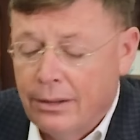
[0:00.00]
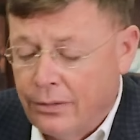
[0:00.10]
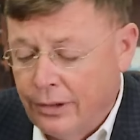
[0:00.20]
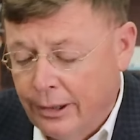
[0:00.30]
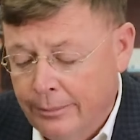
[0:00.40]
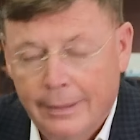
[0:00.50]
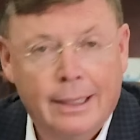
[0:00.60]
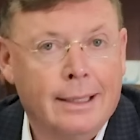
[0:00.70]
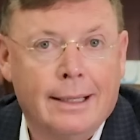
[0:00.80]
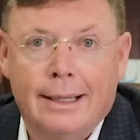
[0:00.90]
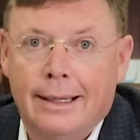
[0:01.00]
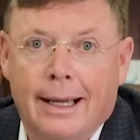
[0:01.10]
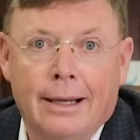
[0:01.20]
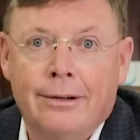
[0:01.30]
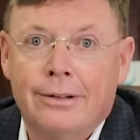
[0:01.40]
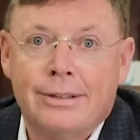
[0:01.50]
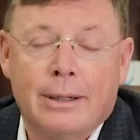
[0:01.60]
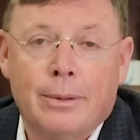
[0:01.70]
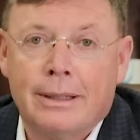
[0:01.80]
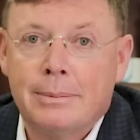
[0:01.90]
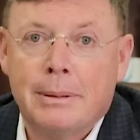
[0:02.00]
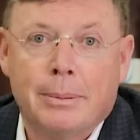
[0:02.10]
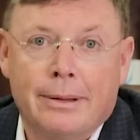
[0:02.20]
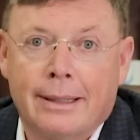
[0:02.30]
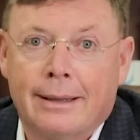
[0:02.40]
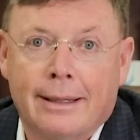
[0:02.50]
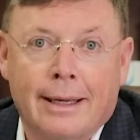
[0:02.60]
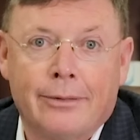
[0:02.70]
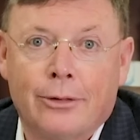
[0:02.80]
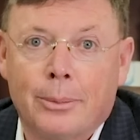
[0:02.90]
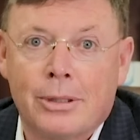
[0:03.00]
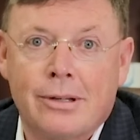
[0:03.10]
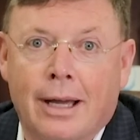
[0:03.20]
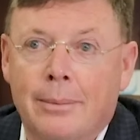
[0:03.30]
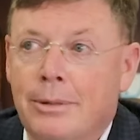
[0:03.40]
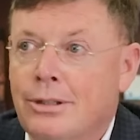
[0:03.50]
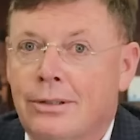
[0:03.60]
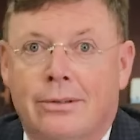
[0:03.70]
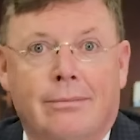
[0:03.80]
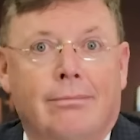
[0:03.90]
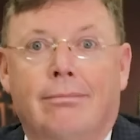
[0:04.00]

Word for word: So I don't understand why these people think they have so much time to just